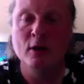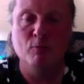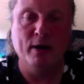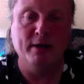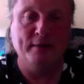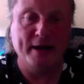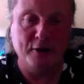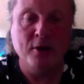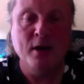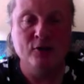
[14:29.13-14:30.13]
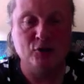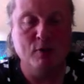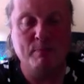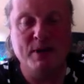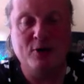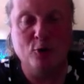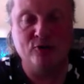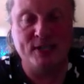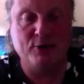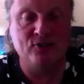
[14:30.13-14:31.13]
one-liner. So
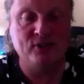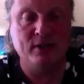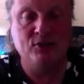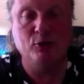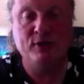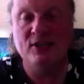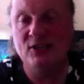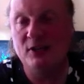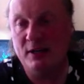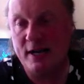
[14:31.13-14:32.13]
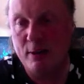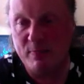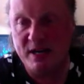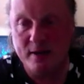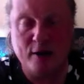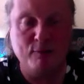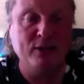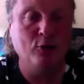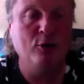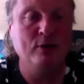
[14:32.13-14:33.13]
because there is so this can be done
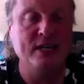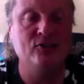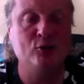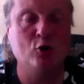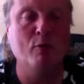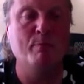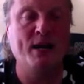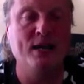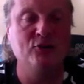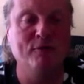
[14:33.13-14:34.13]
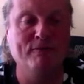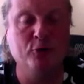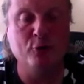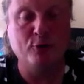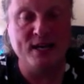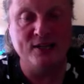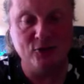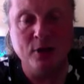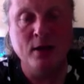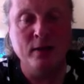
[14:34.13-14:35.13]
with the list comprehension for the
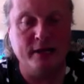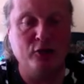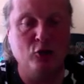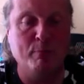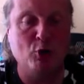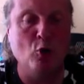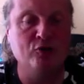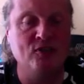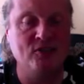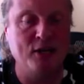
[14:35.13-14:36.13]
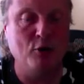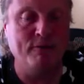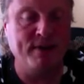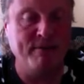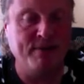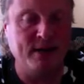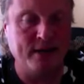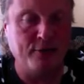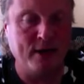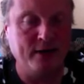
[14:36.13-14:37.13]
reason that the processing of every
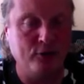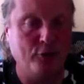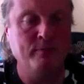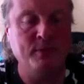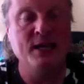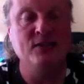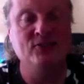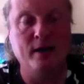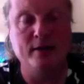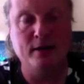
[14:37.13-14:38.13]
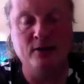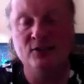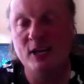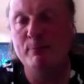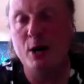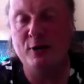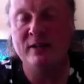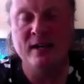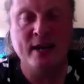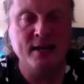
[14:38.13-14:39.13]
character is done
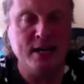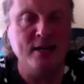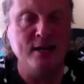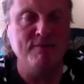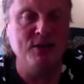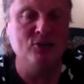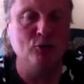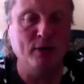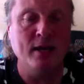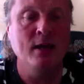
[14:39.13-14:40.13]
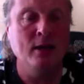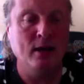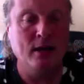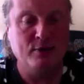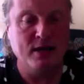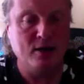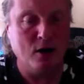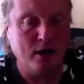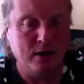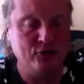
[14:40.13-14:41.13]
separately and individually,
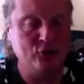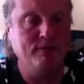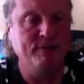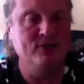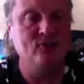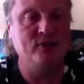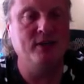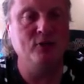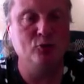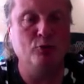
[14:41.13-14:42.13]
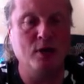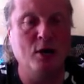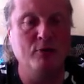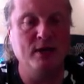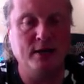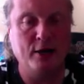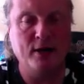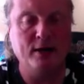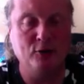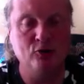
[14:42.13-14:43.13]
regardless of its surrounding
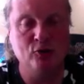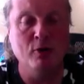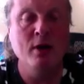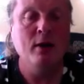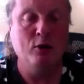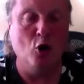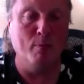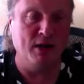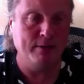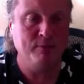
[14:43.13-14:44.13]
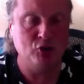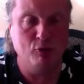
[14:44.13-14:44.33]
characters. So normally,